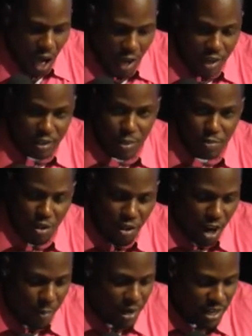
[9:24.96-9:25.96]
In terms of
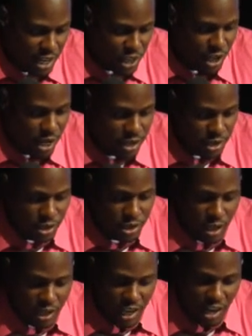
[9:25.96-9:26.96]

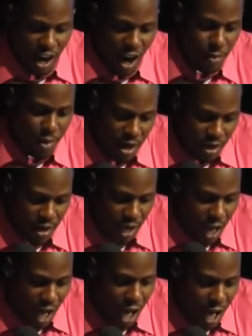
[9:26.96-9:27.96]
recommendations, the Caribbean,
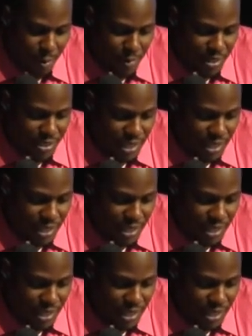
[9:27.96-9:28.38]
the